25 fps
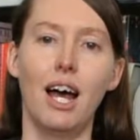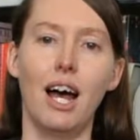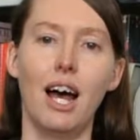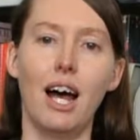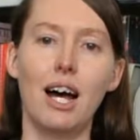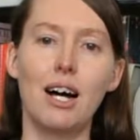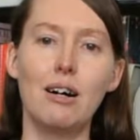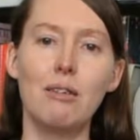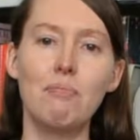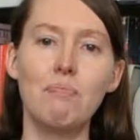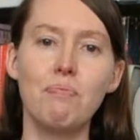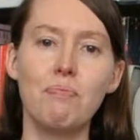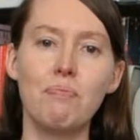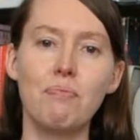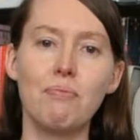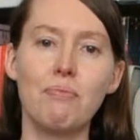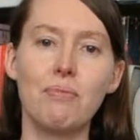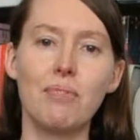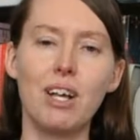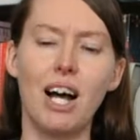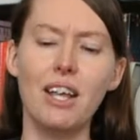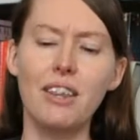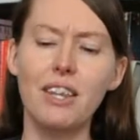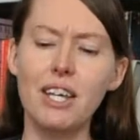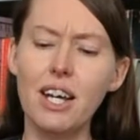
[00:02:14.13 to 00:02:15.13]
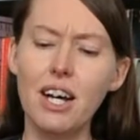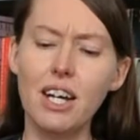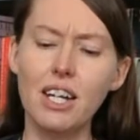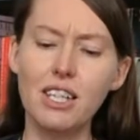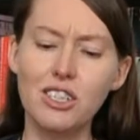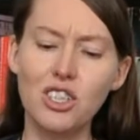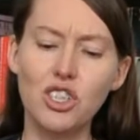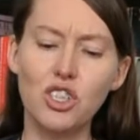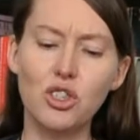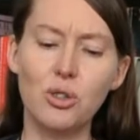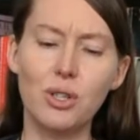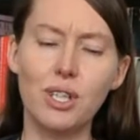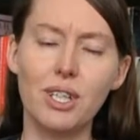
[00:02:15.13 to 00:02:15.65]
I think I
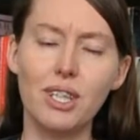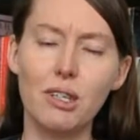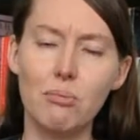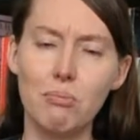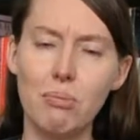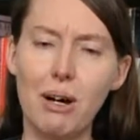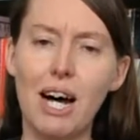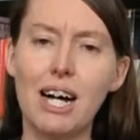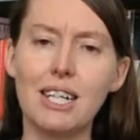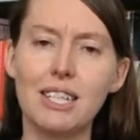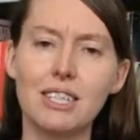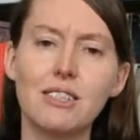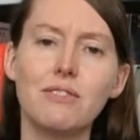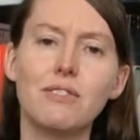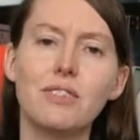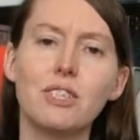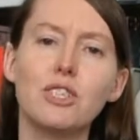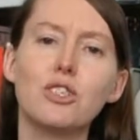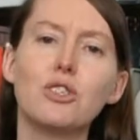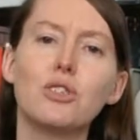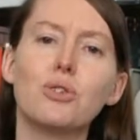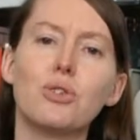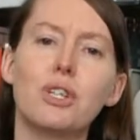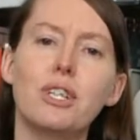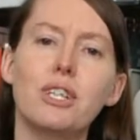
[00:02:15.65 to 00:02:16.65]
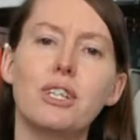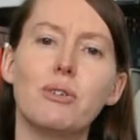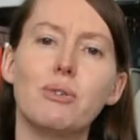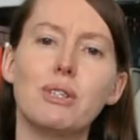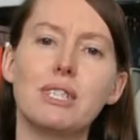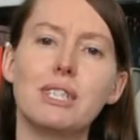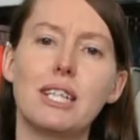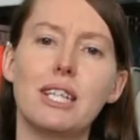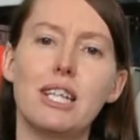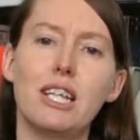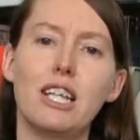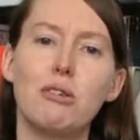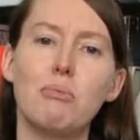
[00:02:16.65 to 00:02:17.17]
enjoyed the parts of the story that
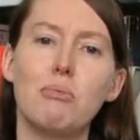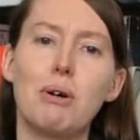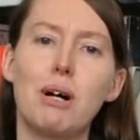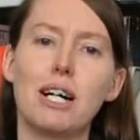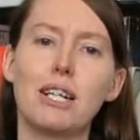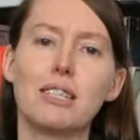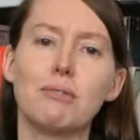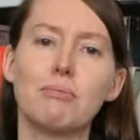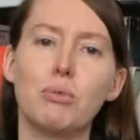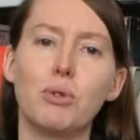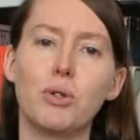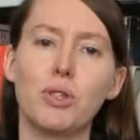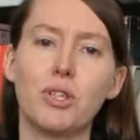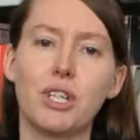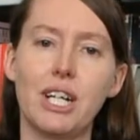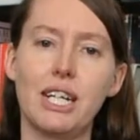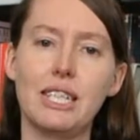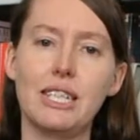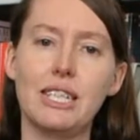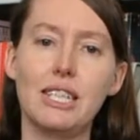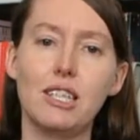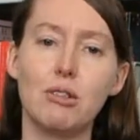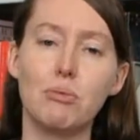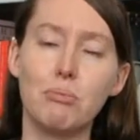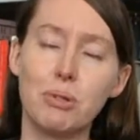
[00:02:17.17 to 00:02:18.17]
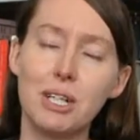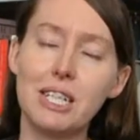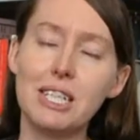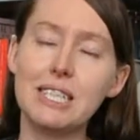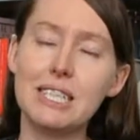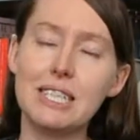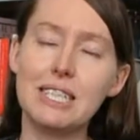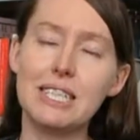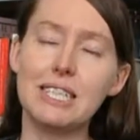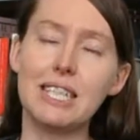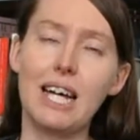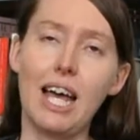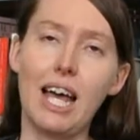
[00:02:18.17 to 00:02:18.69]
were set in the past more than I did the
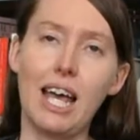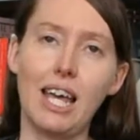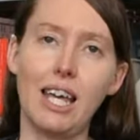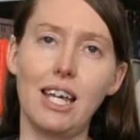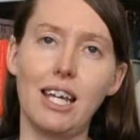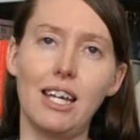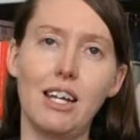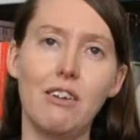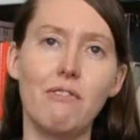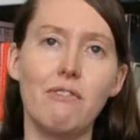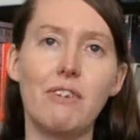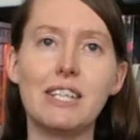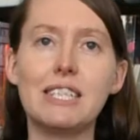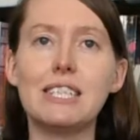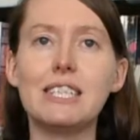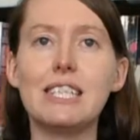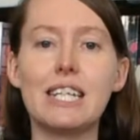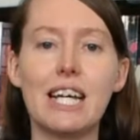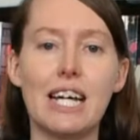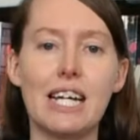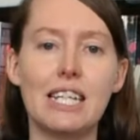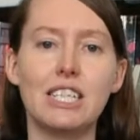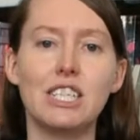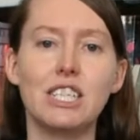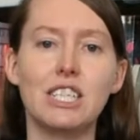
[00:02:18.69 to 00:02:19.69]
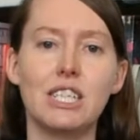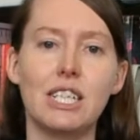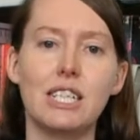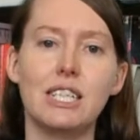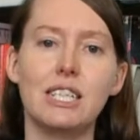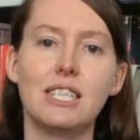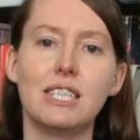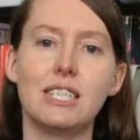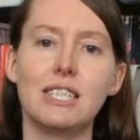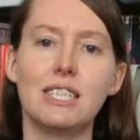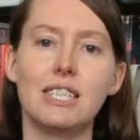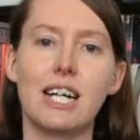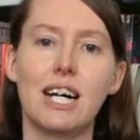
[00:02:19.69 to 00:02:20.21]
present day investigation
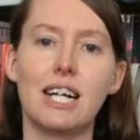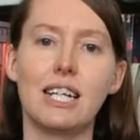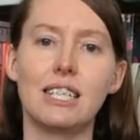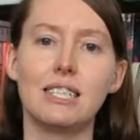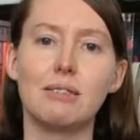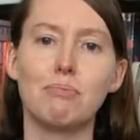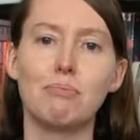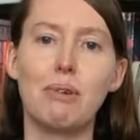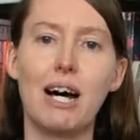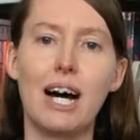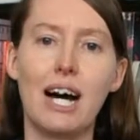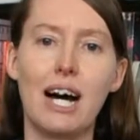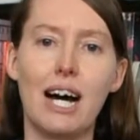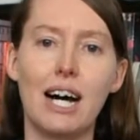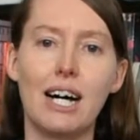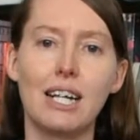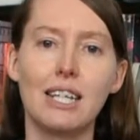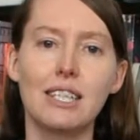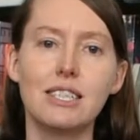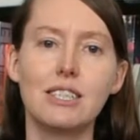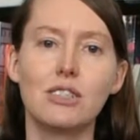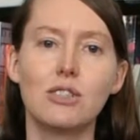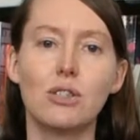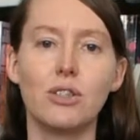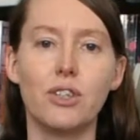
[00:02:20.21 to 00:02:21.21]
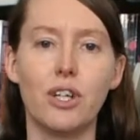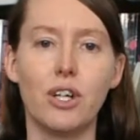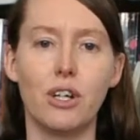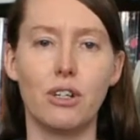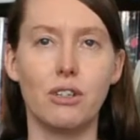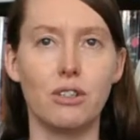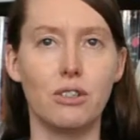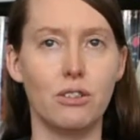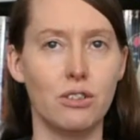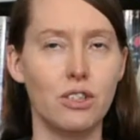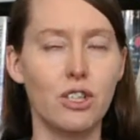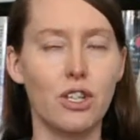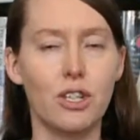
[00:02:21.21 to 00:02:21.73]
into Star's past,
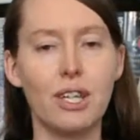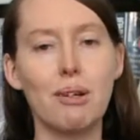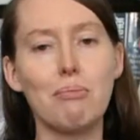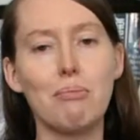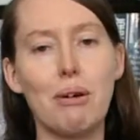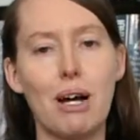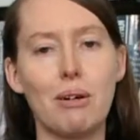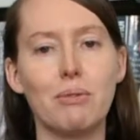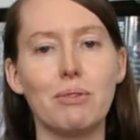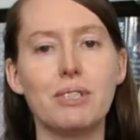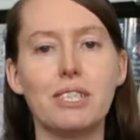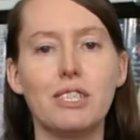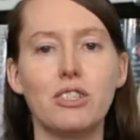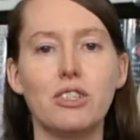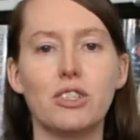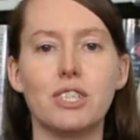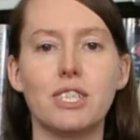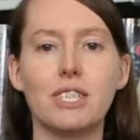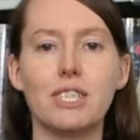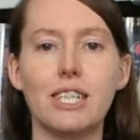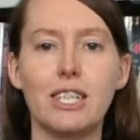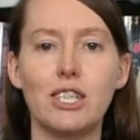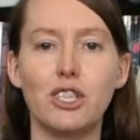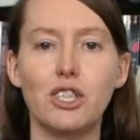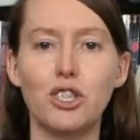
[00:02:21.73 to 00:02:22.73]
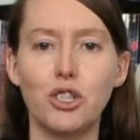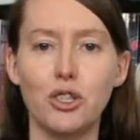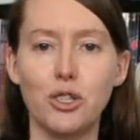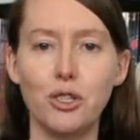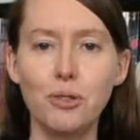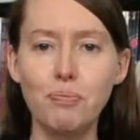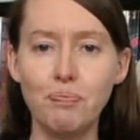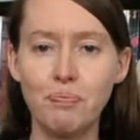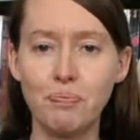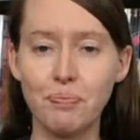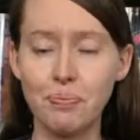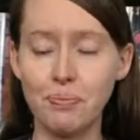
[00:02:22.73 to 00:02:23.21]
although that part was interesting too.